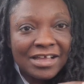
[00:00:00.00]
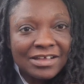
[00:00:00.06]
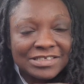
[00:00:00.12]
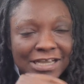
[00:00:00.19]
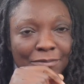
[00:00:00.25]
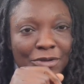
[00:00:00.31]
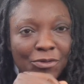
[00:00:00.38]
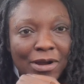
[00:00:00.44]

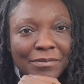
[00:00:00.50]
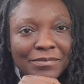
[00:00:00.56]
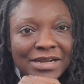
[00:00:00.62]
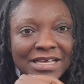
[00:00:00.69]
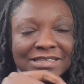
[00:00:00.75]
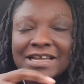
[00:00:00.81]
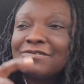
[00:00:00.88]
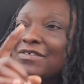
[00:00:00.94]
Jamie Kwame,
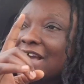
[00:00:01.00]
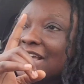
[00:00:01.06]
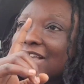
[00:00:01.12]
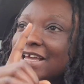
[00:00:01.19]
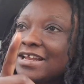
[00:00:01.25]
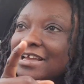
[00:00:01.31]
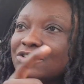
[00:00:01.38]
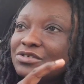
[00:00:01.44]
later if I
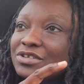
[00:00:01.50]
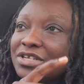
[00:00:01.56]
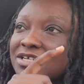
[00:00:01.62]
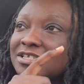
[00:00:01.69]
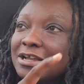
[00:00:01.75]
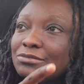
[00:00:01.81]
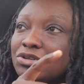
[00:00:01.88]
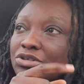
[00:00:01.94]
hear that you did
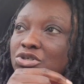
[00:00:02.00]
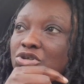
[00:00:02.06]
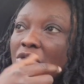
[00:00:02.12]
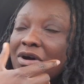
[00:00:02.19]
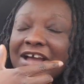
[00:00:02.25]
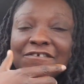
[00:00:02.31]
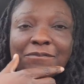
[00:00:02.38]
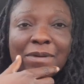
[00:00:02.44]
something to your wife,